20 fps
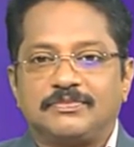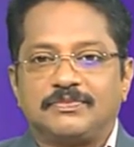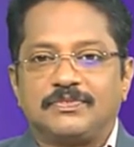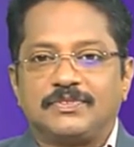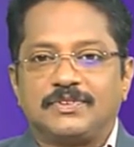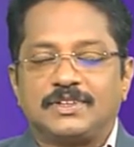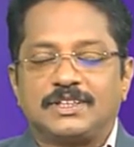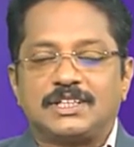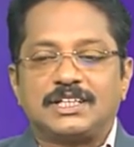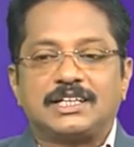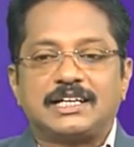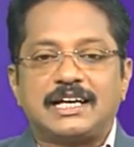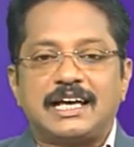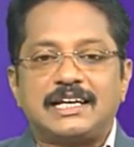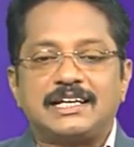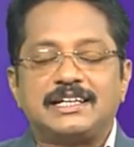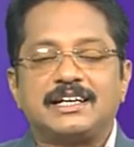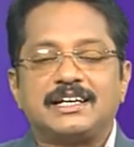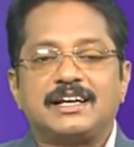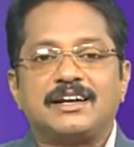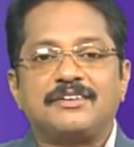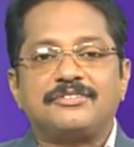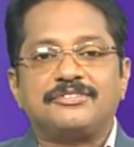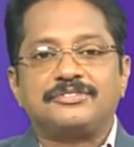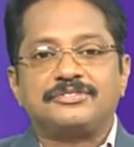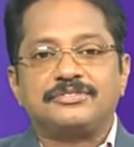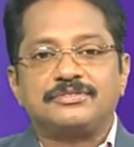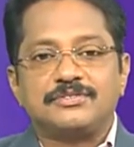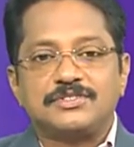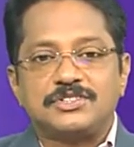The calendar of
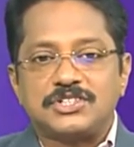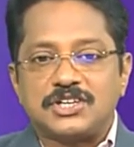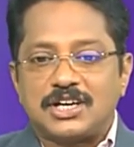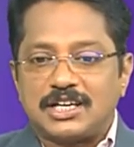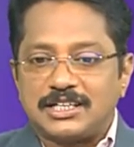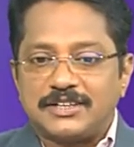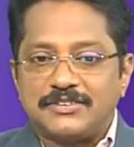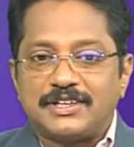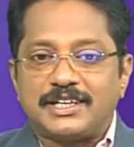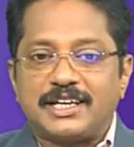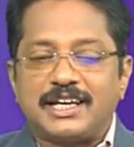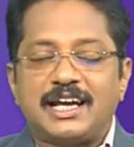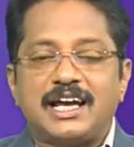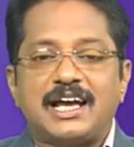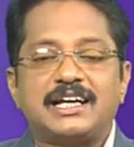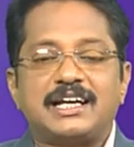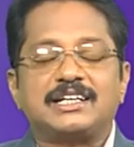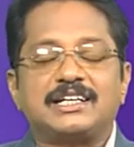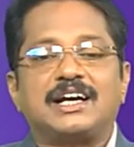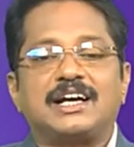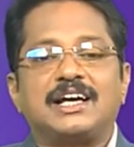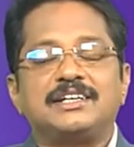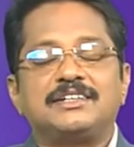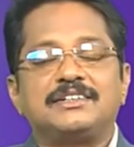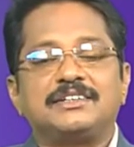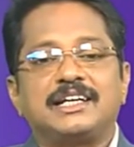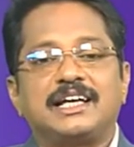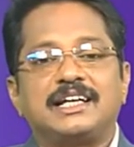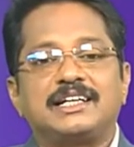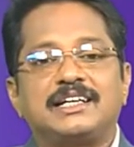January and
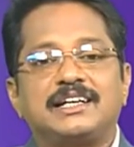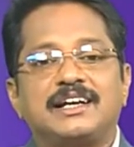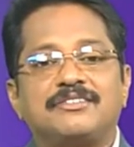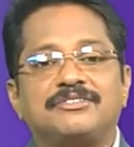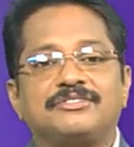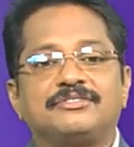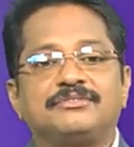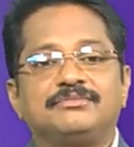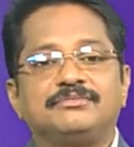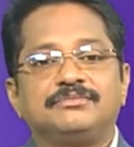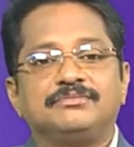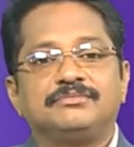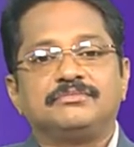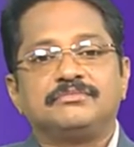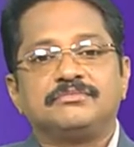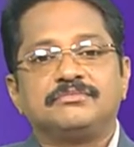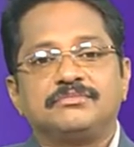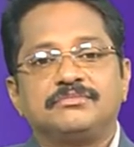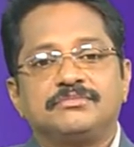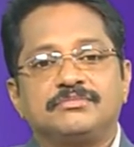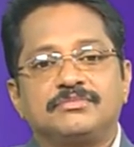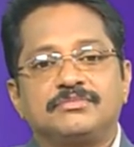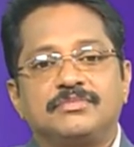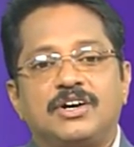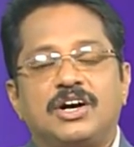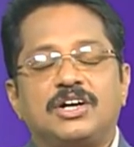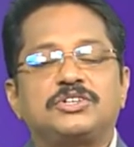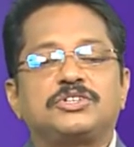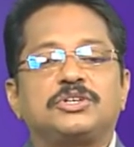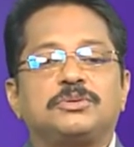calendar of
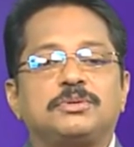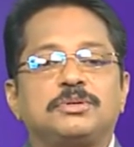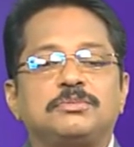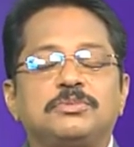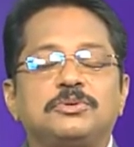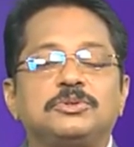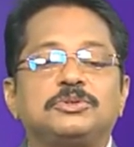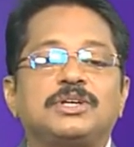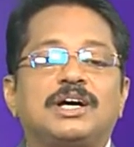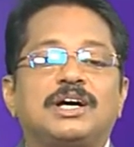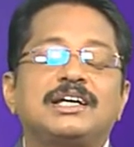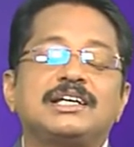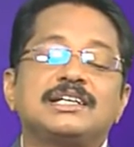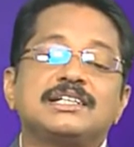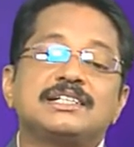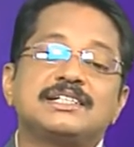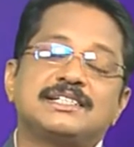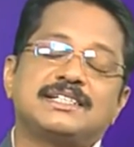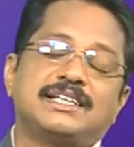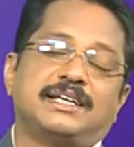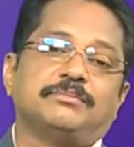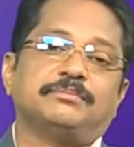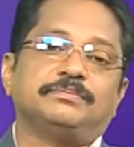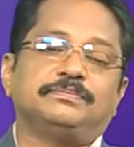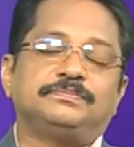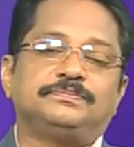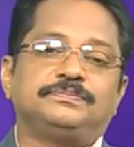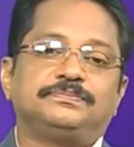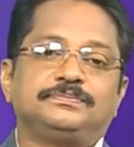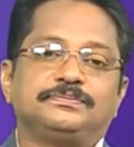October both are same.
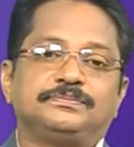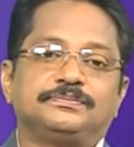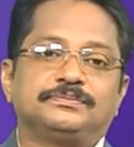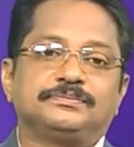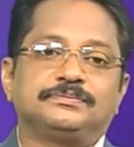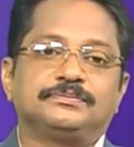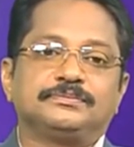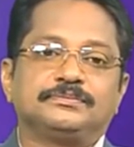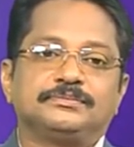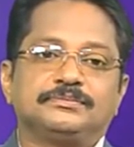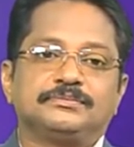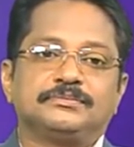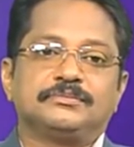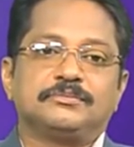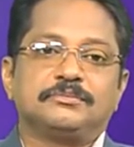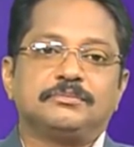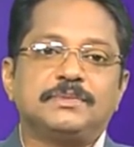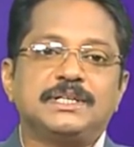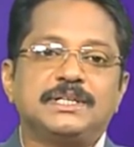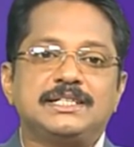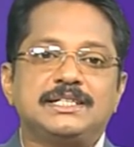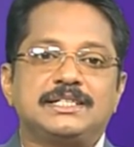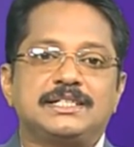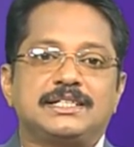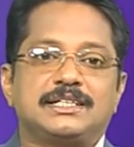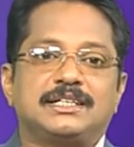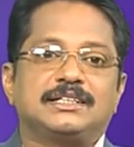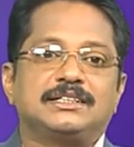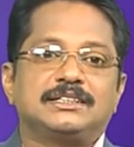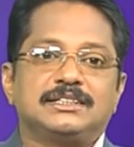Means
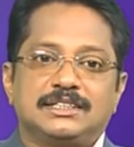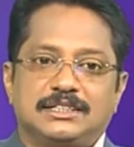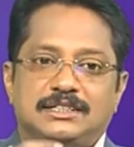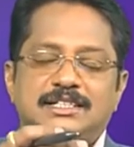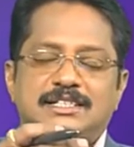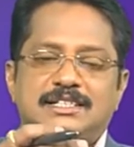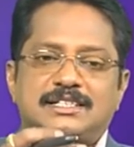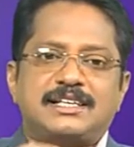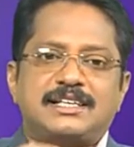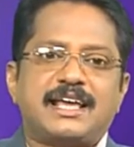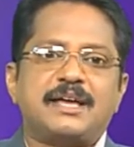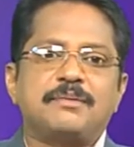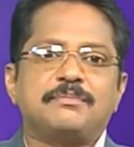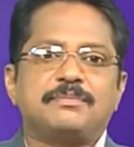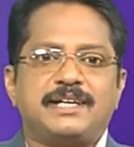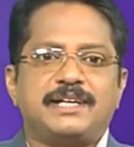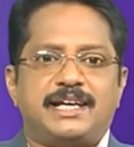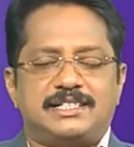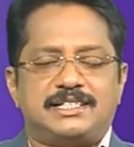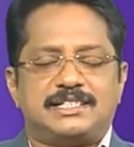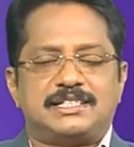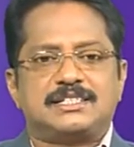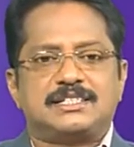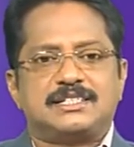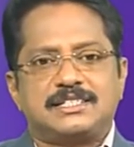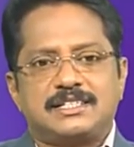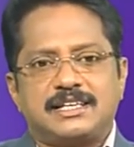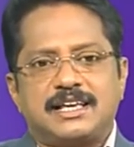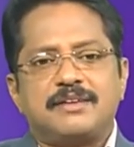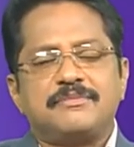the same days,
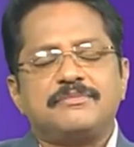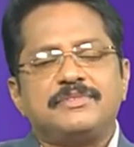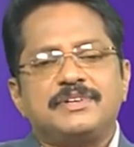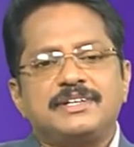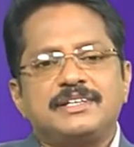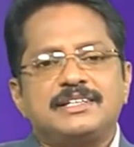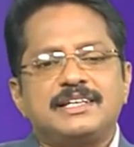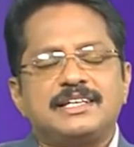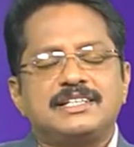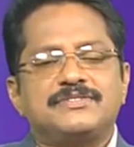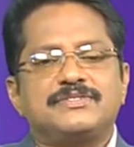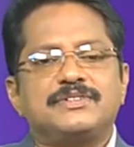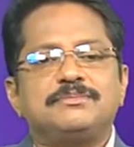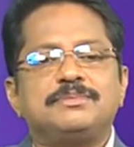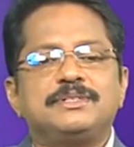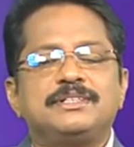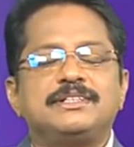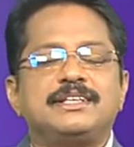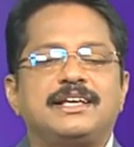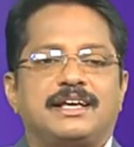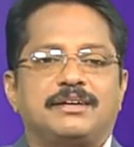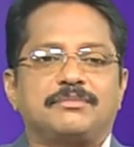same weekdays will be there.